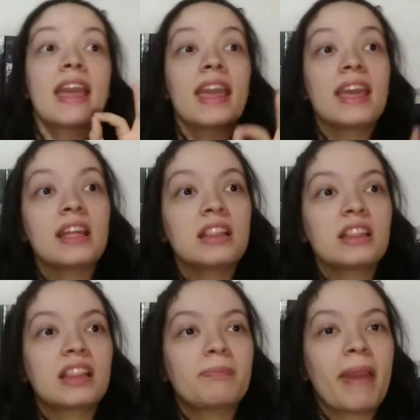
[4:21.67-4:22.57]

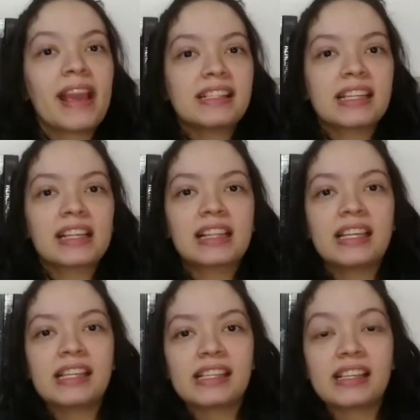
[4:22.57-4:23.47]
And
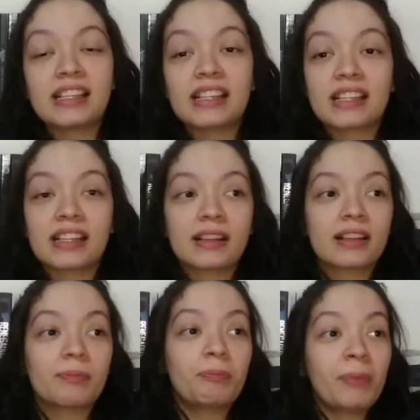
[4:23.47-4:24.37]
basically
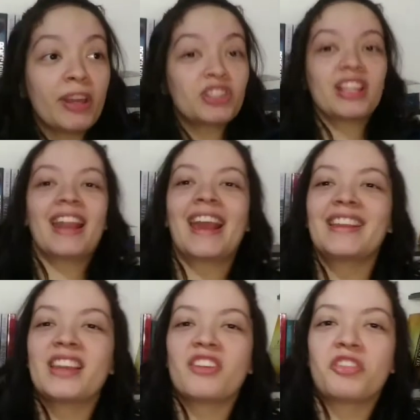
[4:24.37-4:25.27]
pitched an
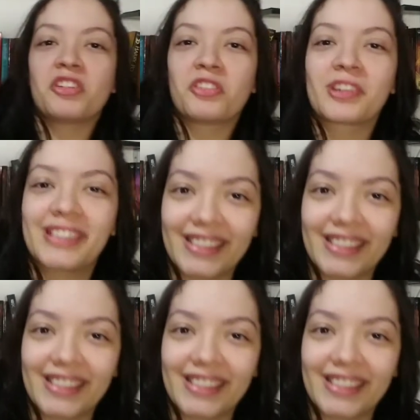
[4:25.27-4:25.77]
idea for the 4th